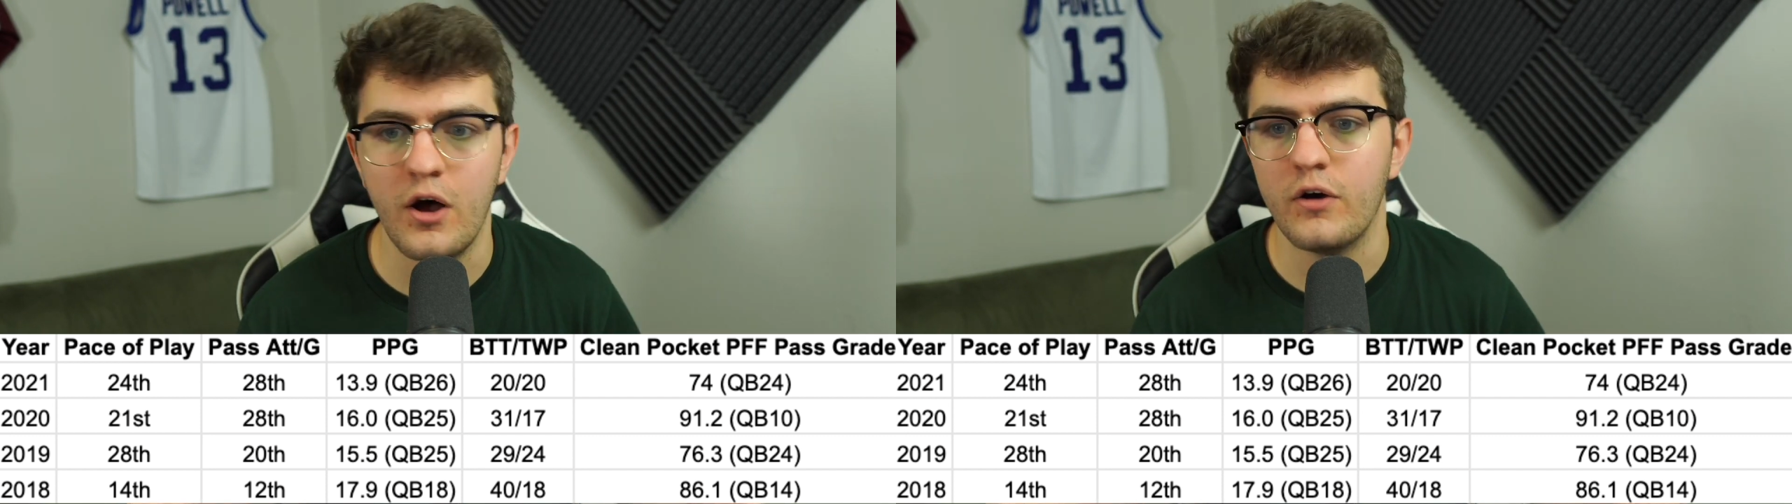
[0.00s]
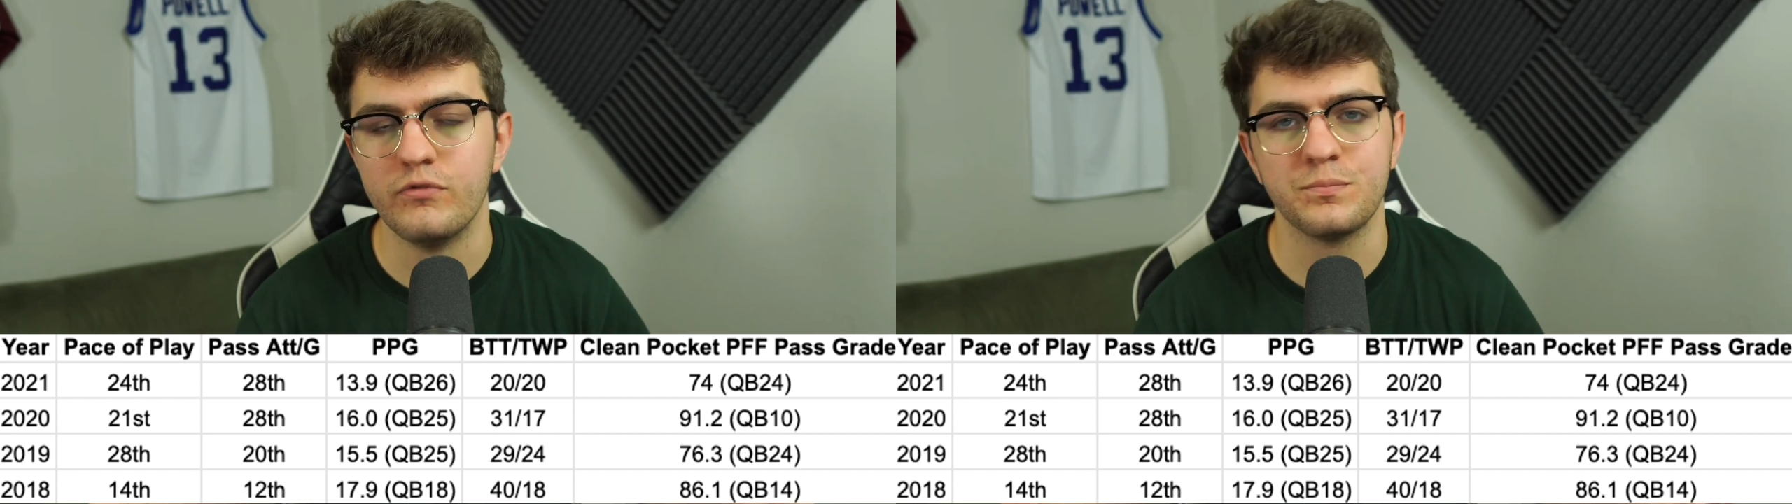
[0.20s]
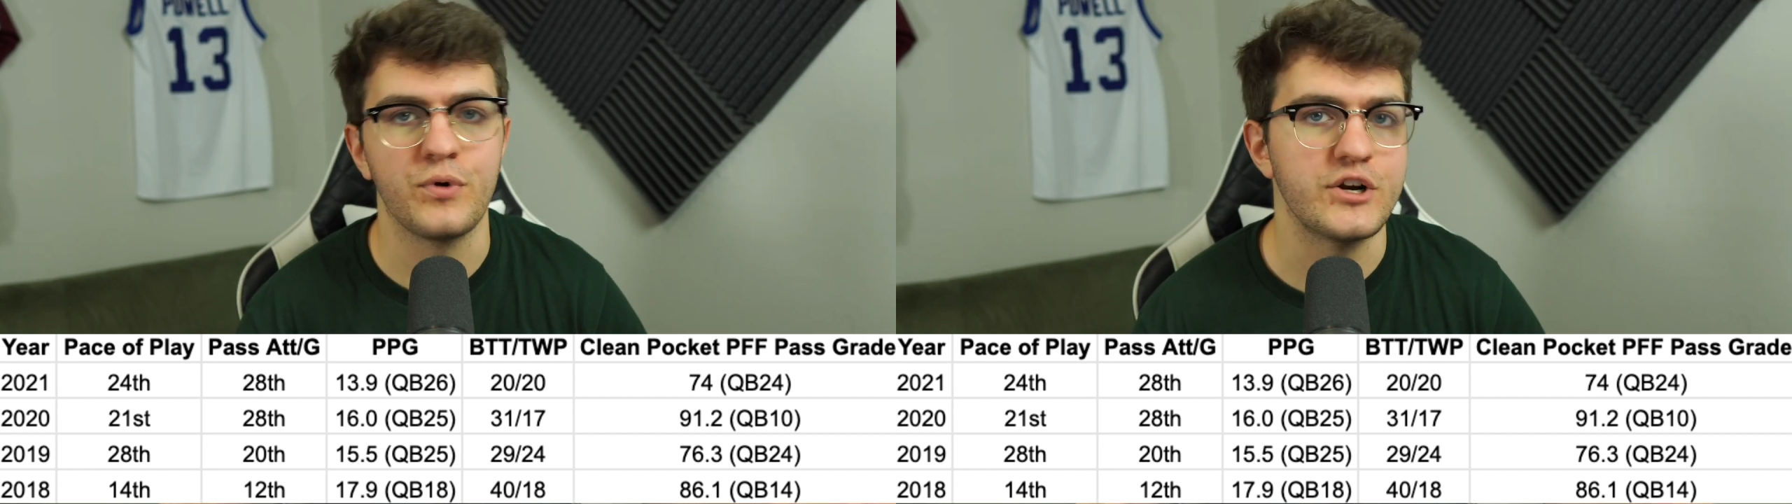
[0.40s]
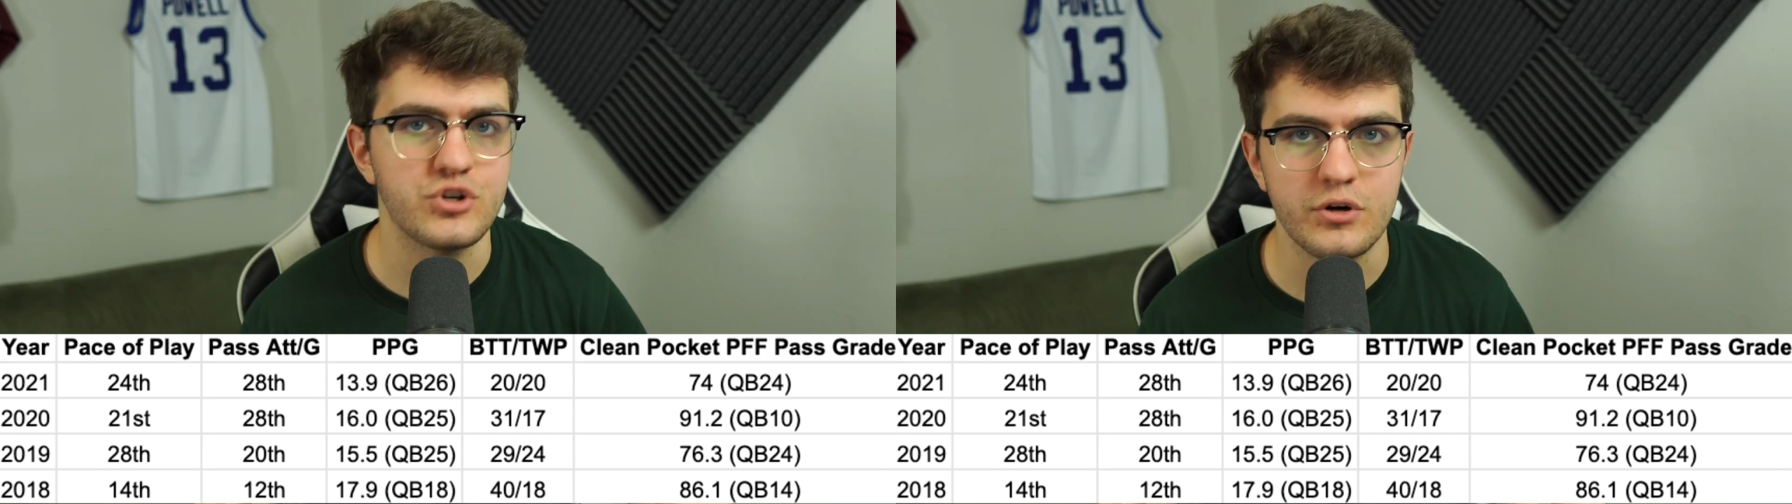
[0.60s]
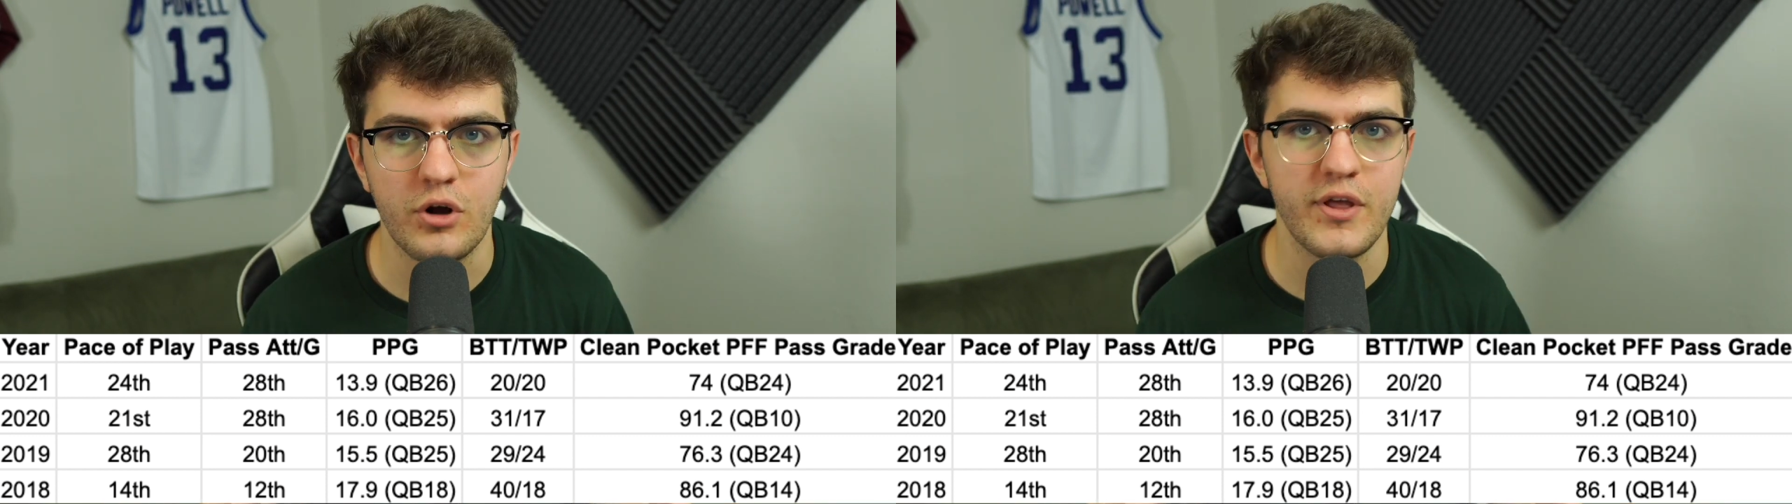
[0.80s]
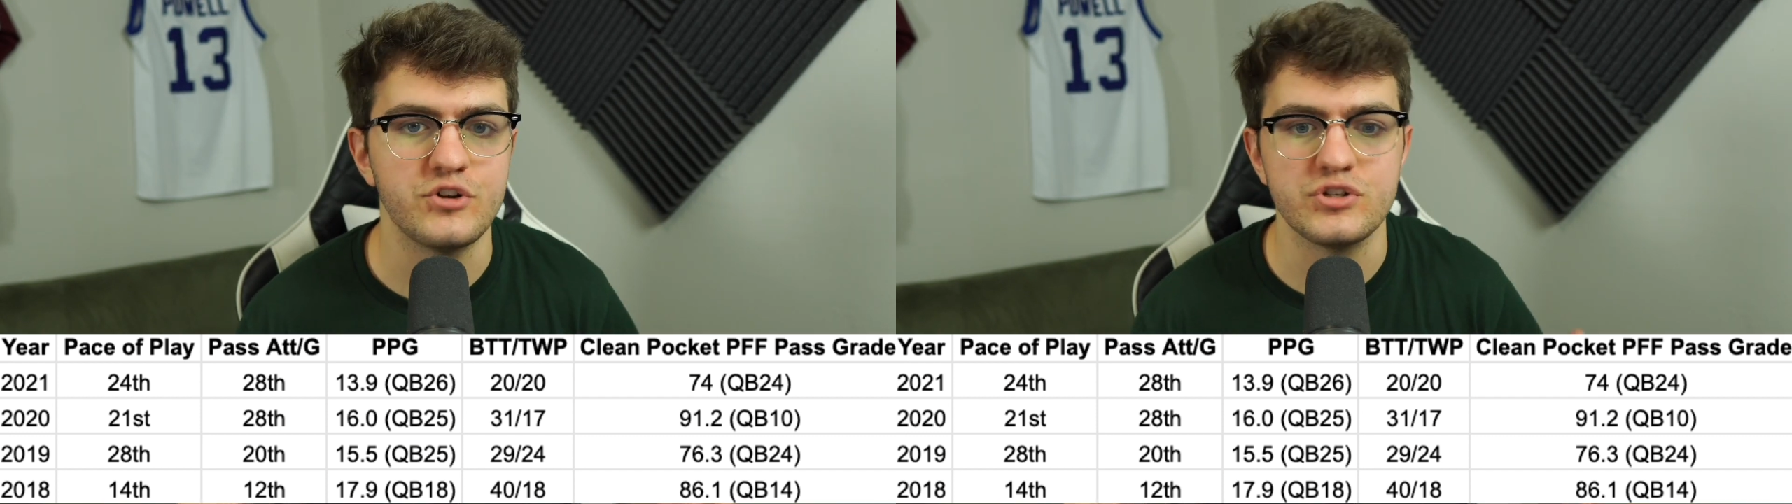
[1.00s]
of pressure and all that.